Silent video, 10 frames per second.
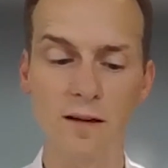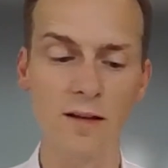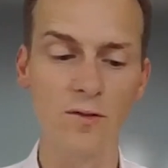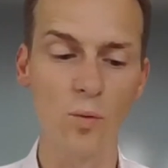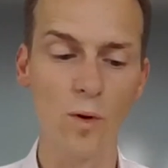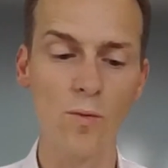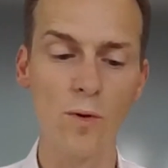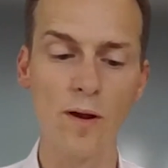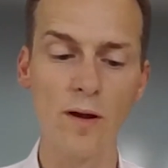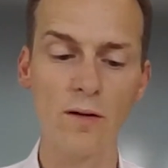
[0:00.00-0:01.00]
in the way we
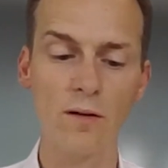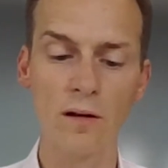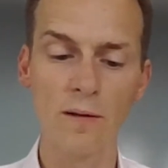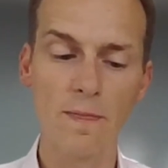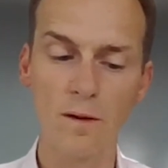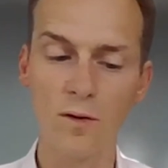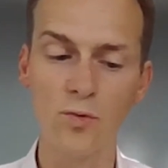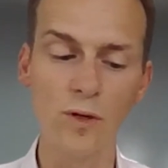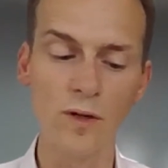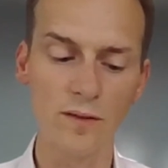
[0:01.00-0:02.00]
were
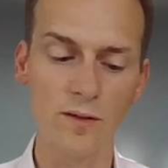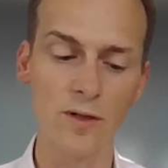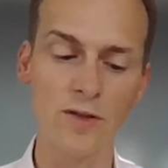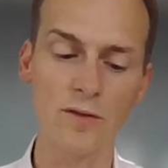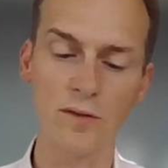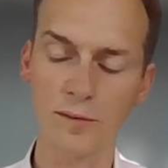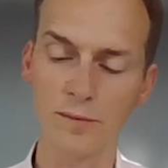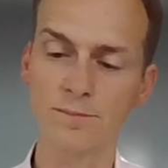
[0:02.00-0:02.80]
doing these ingredients.